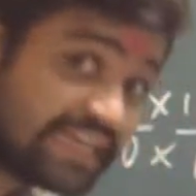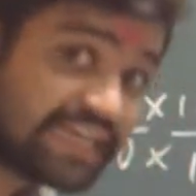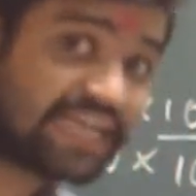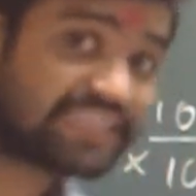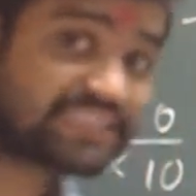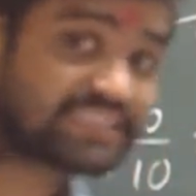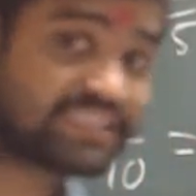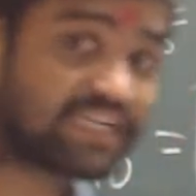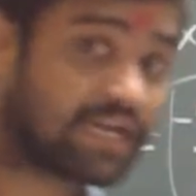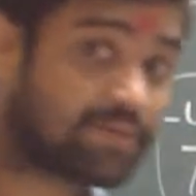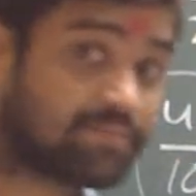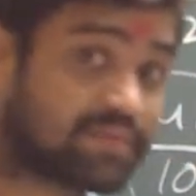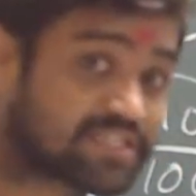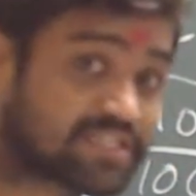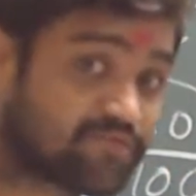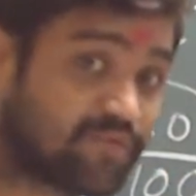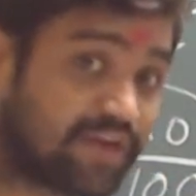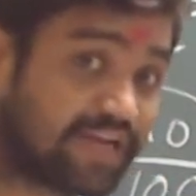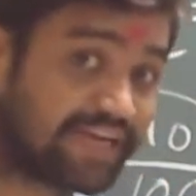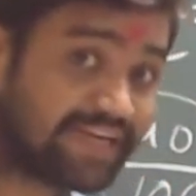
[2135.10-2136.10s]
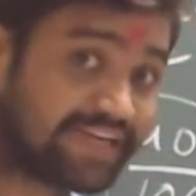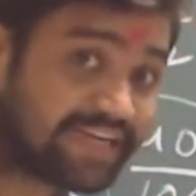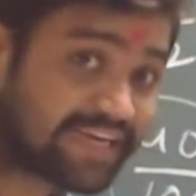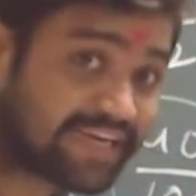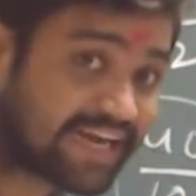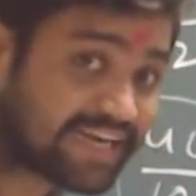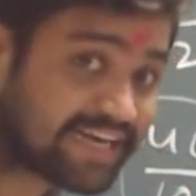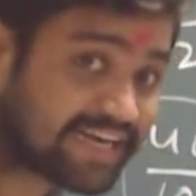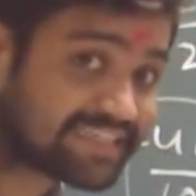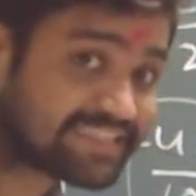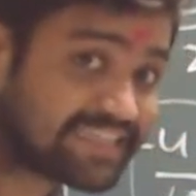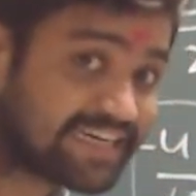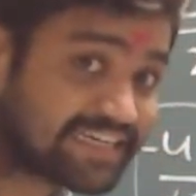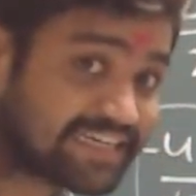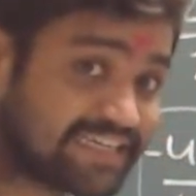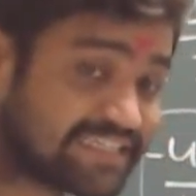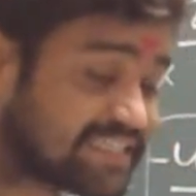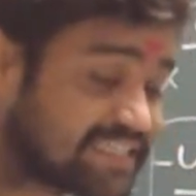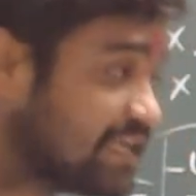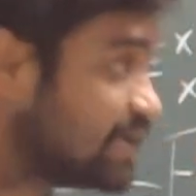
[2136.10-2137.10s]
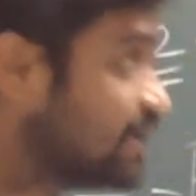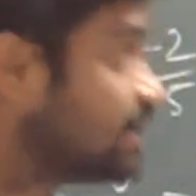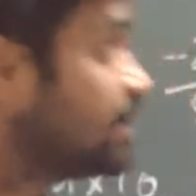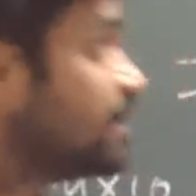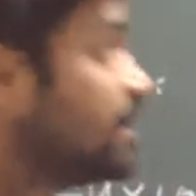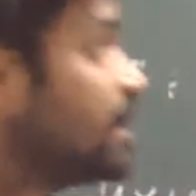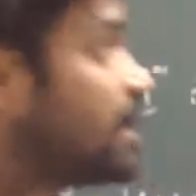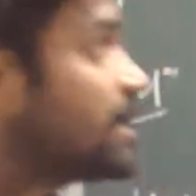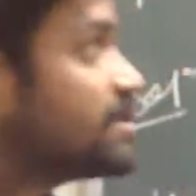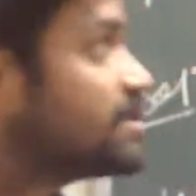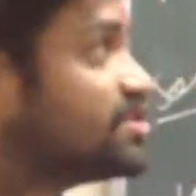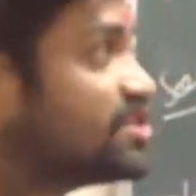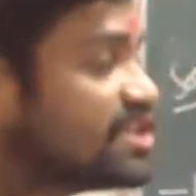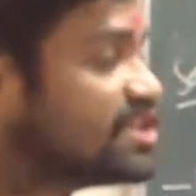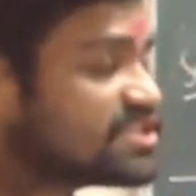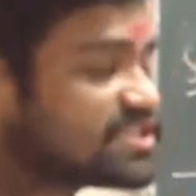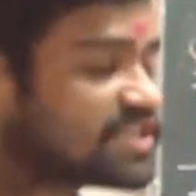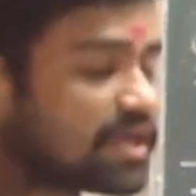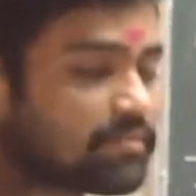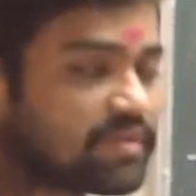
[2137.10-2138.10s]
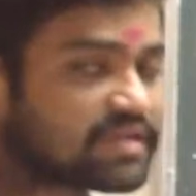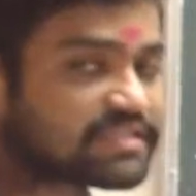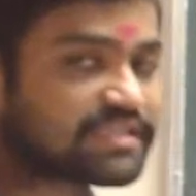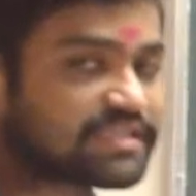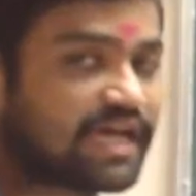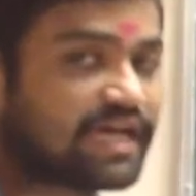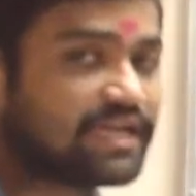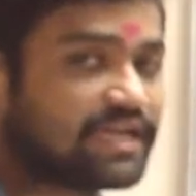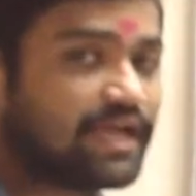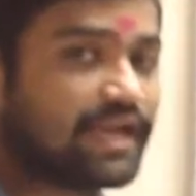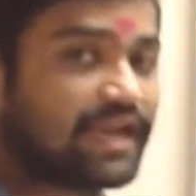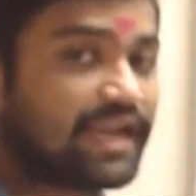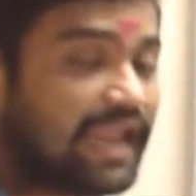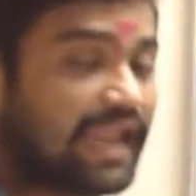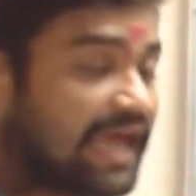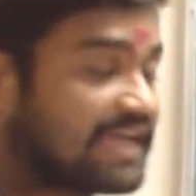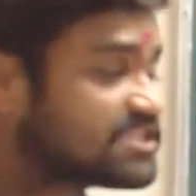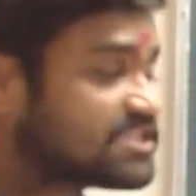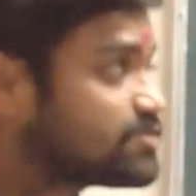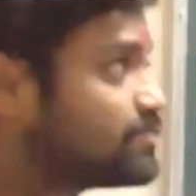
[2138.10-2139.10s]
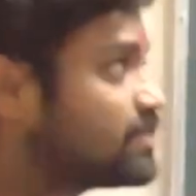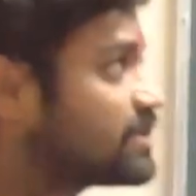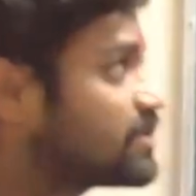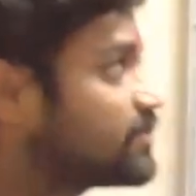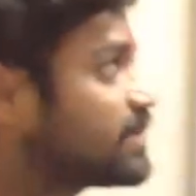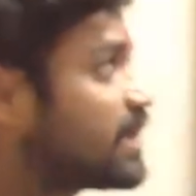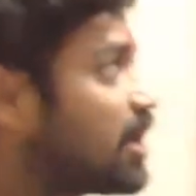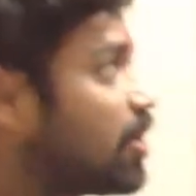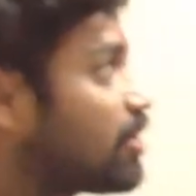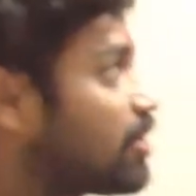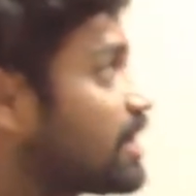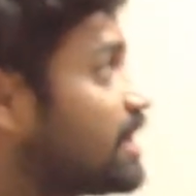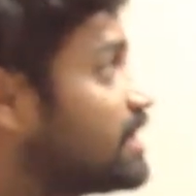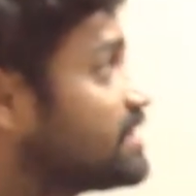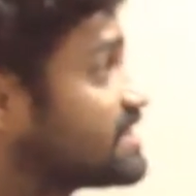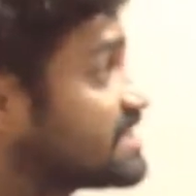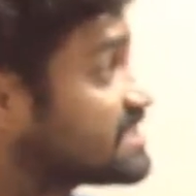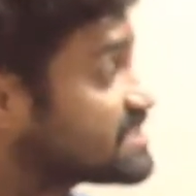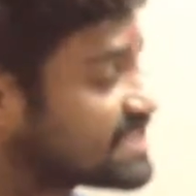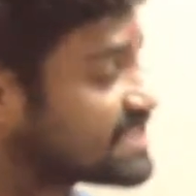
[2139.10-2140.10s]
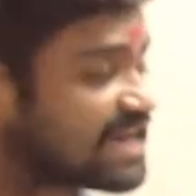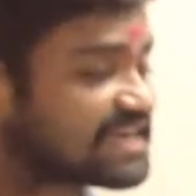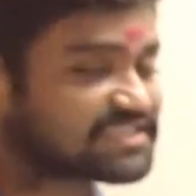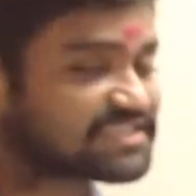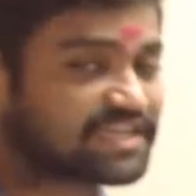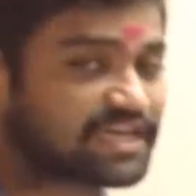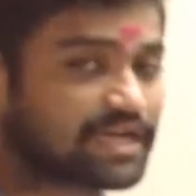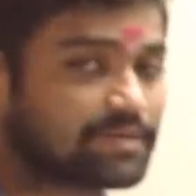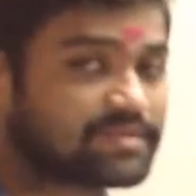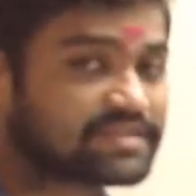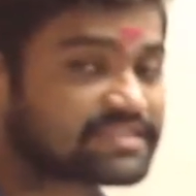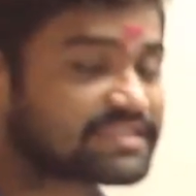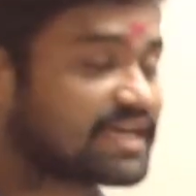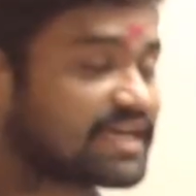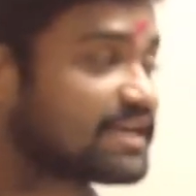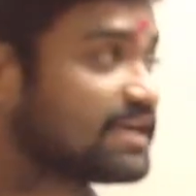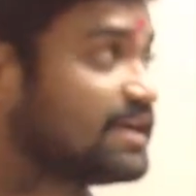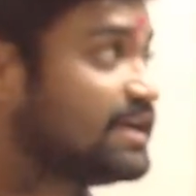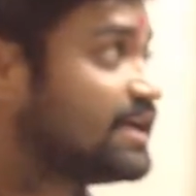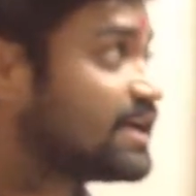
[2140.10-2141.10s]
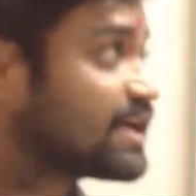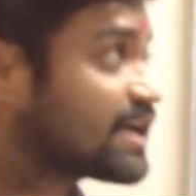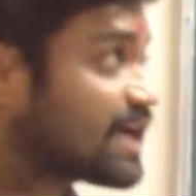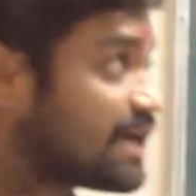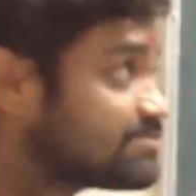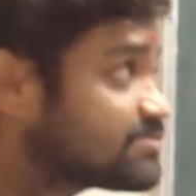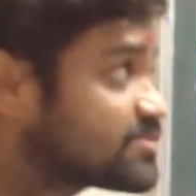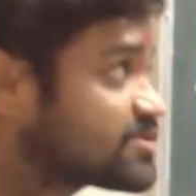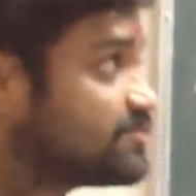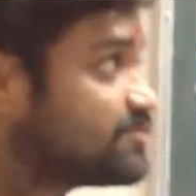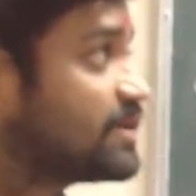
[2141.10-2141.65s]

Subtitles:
rational numbers we indicated, that is these numbers are lies between, or these rational numbers are comes